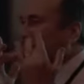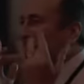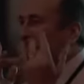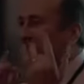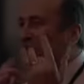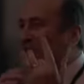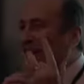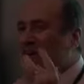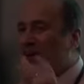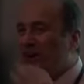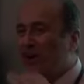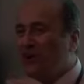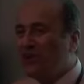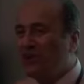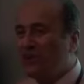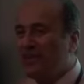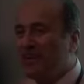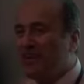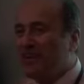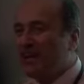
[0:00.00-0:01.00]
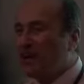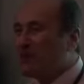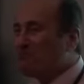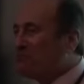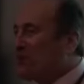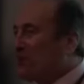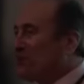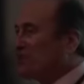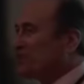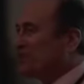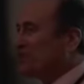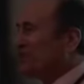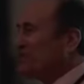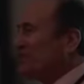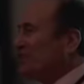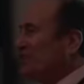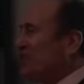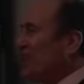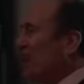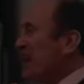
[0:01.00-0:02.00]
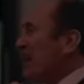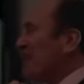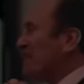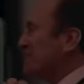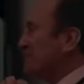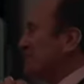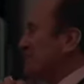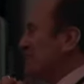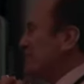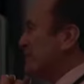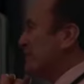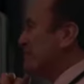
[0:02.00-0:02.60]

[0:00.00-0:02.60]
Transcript: you know, for our whole emotional lives